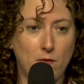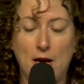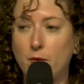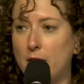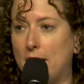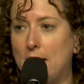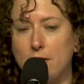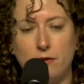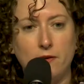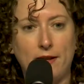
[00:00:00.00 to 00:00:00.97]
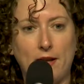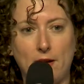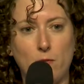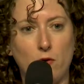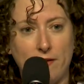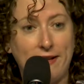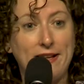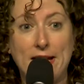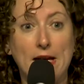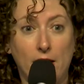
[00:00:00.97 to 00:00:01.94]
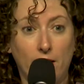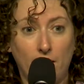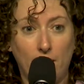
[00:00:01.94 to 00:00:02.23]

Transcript: around when I can't do this anymore. This is it.